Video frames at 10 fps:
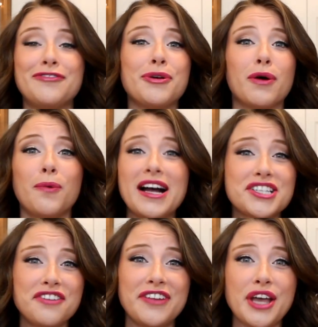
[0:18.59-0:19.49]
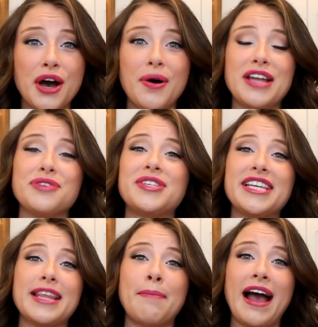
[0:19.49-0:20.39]
If you are watching a video and you
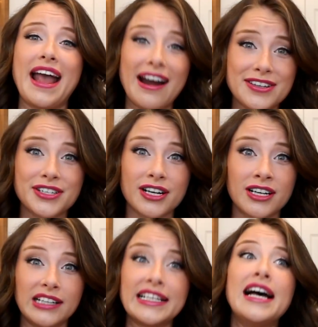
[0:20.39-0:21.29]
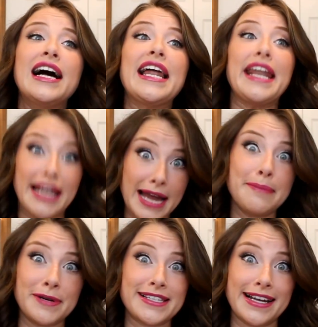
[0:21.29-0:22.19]
see that my hair is curled,
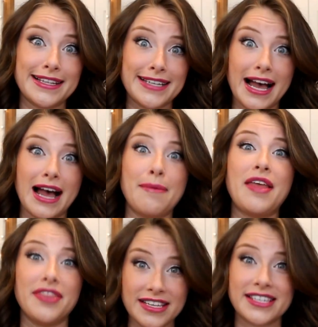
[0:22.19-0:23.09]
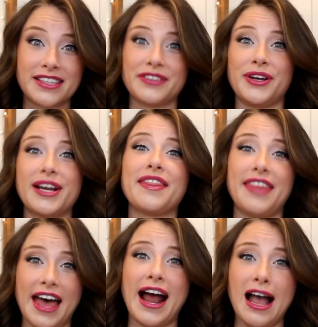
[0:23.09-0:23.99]
90% of the time, this is the look
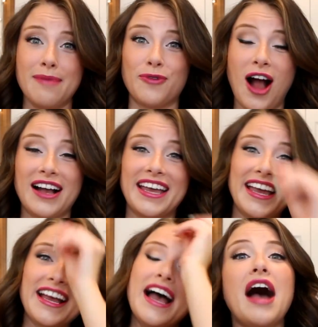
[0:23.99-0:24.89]
that I am rocking.